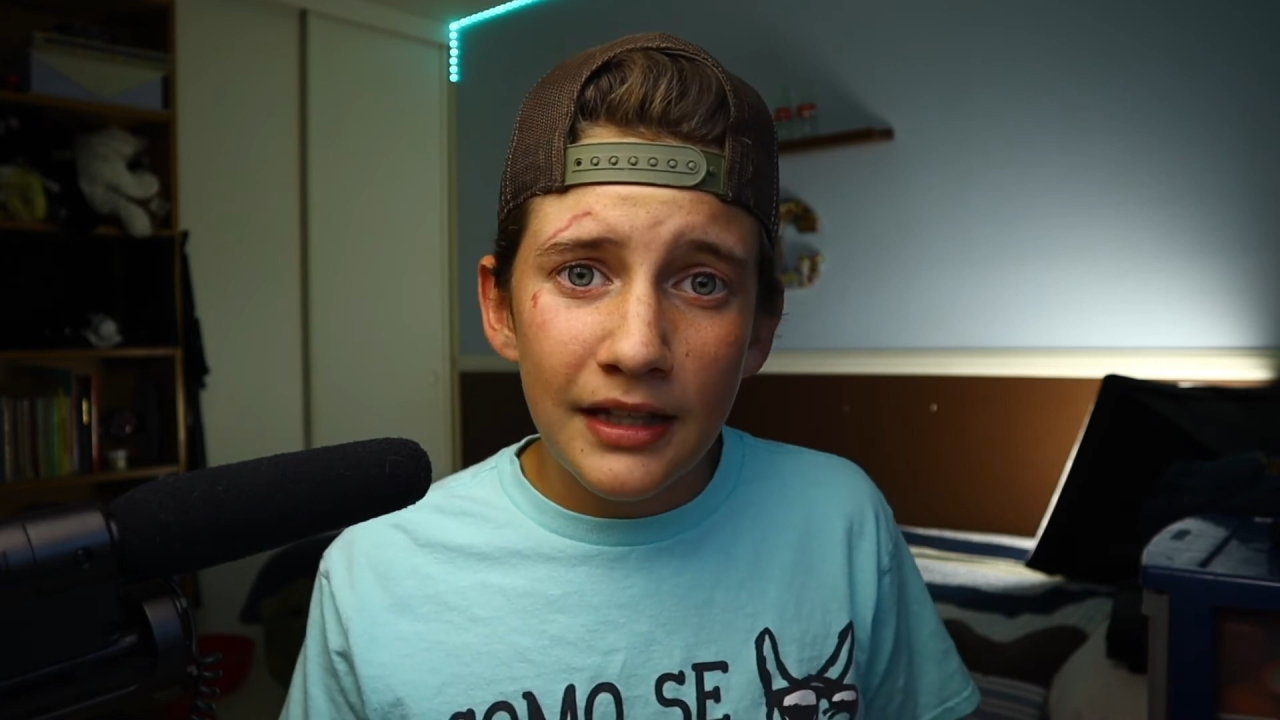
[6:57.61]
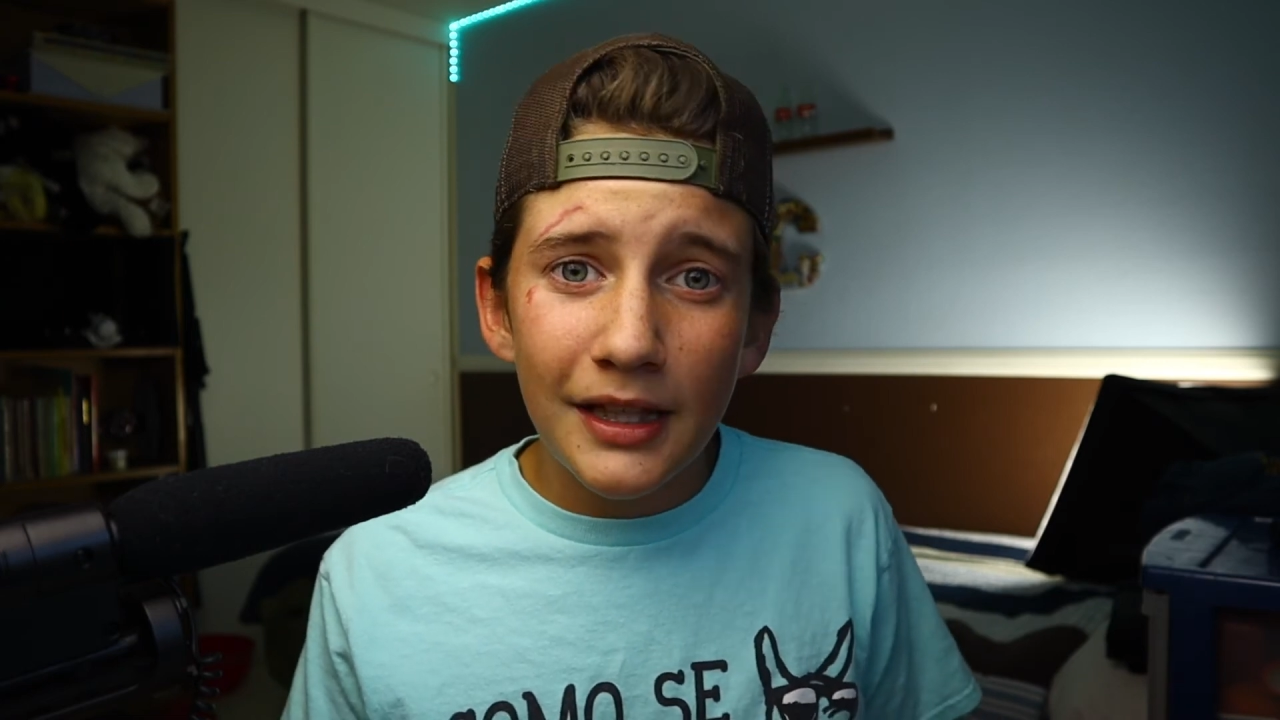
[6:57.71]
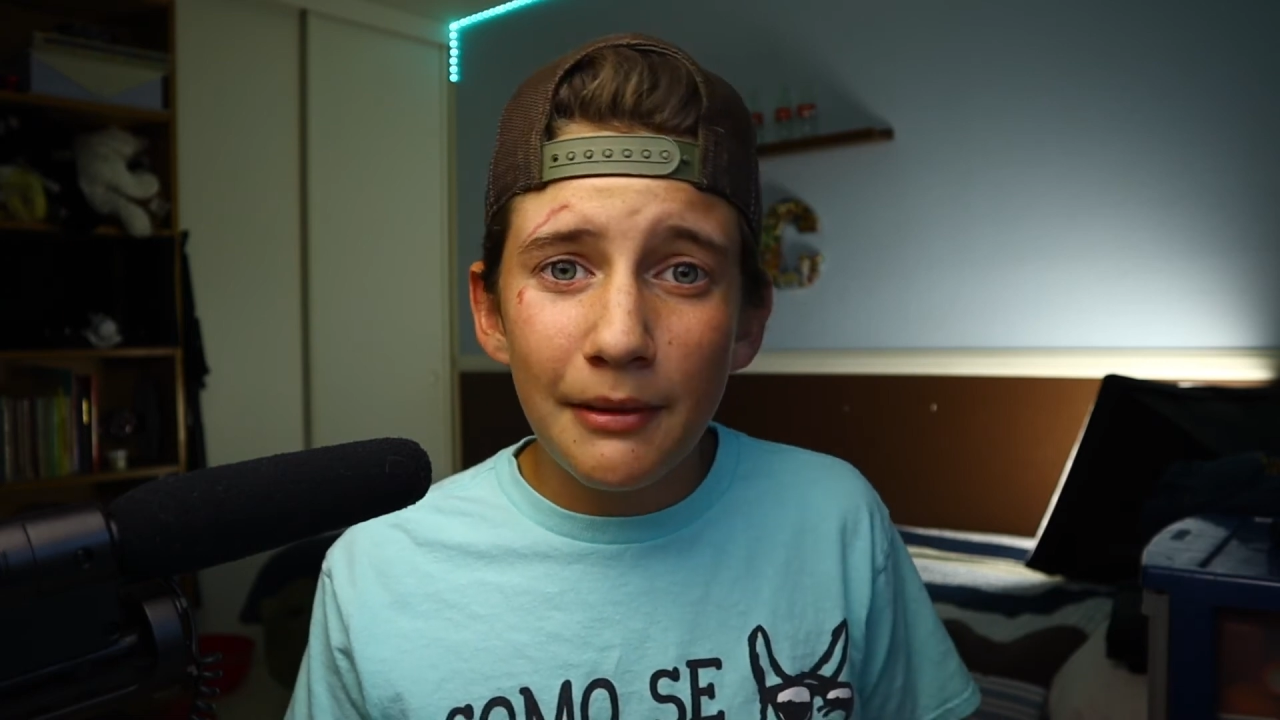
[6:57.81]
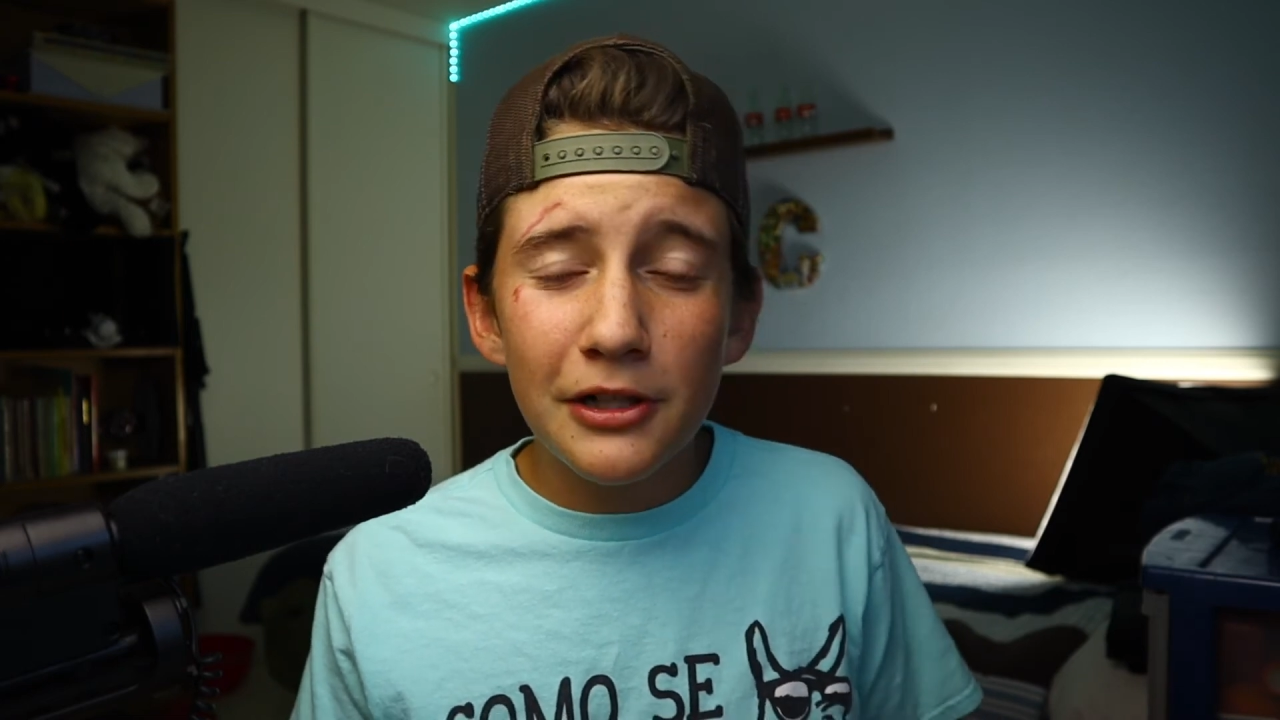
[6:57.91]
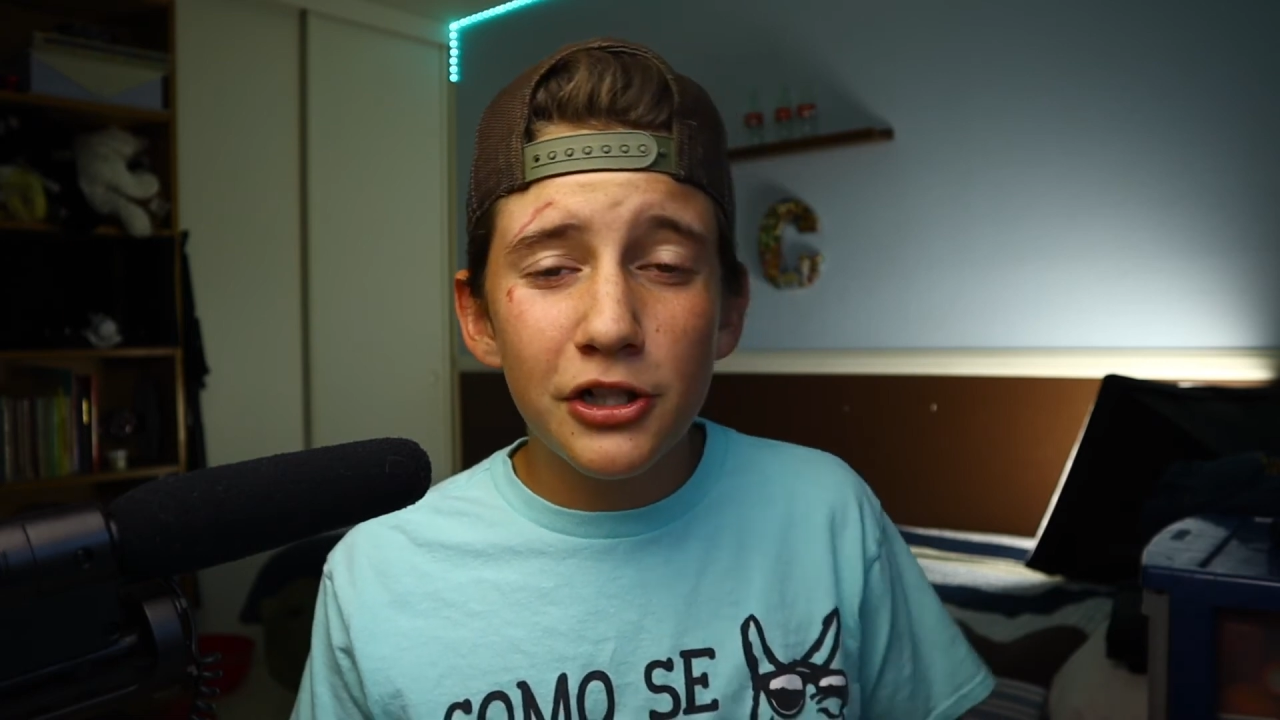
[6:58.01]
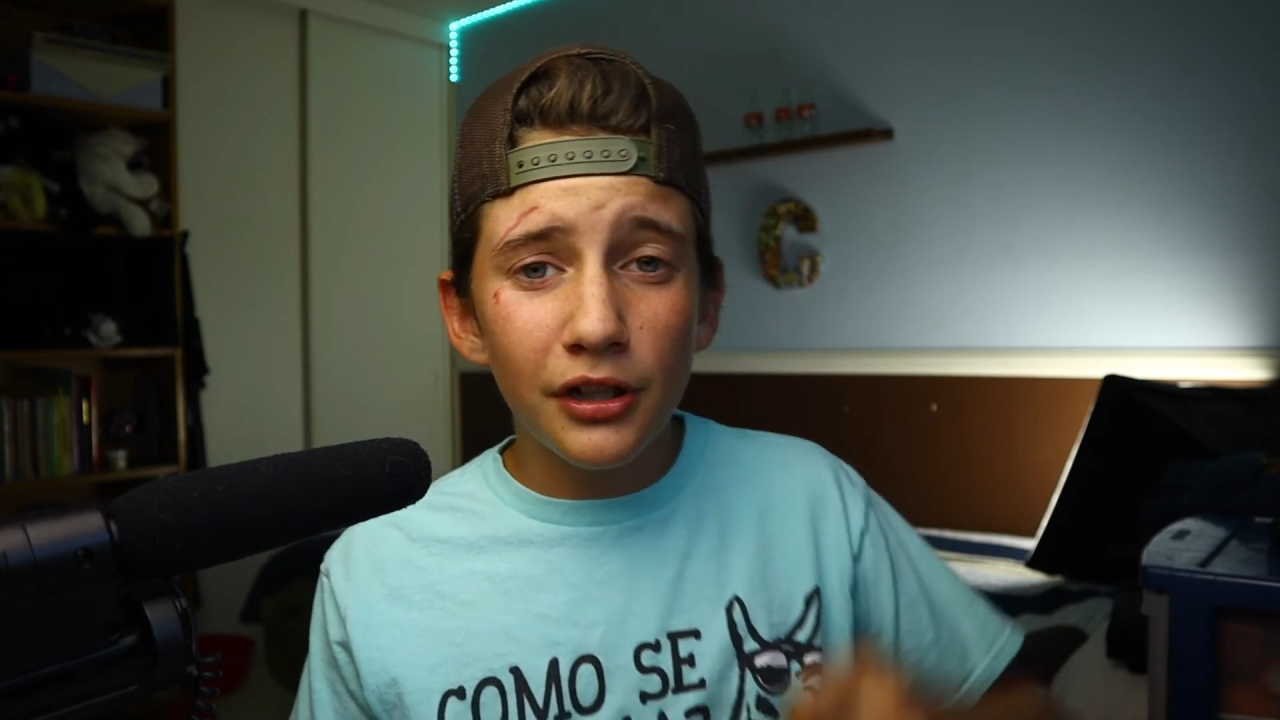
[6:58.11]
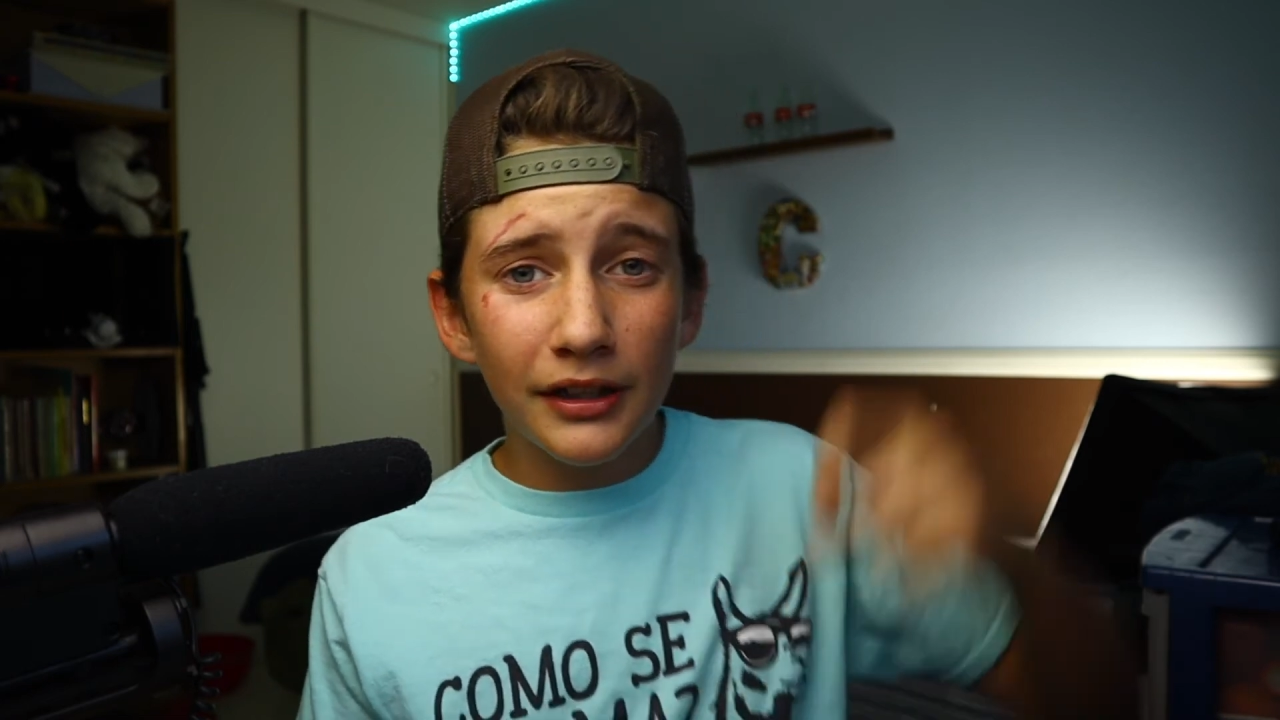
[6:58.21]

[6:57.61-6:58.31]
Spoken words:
then make sure to